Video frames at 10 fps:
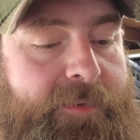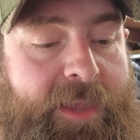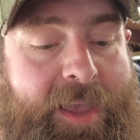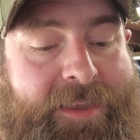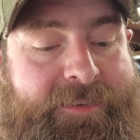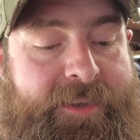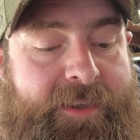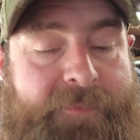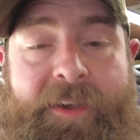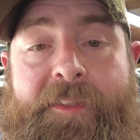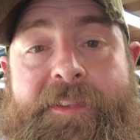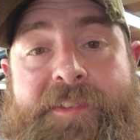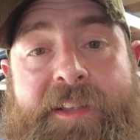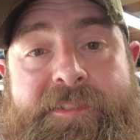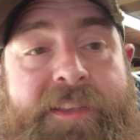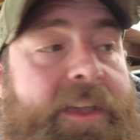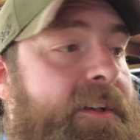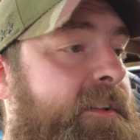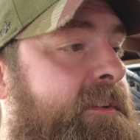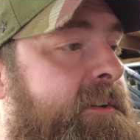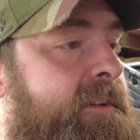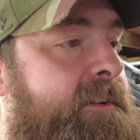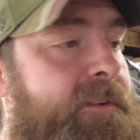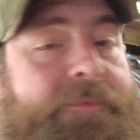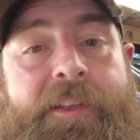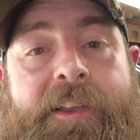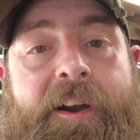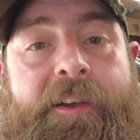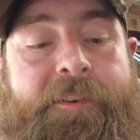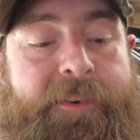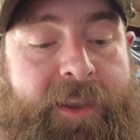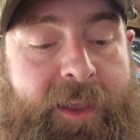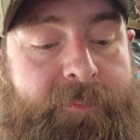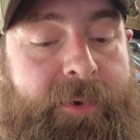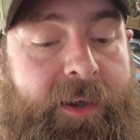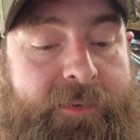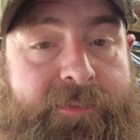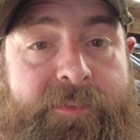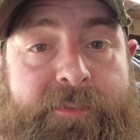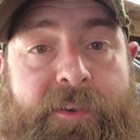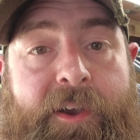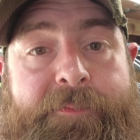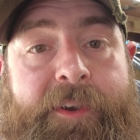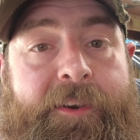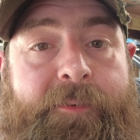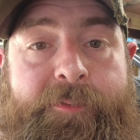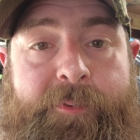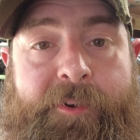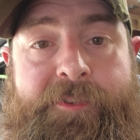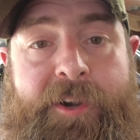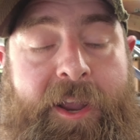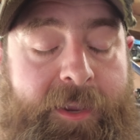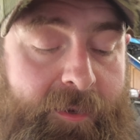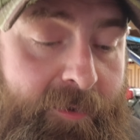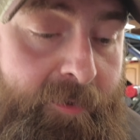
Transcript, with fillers: And uh, I found this on sale for like 109 bucks, so I figured it was worth trying.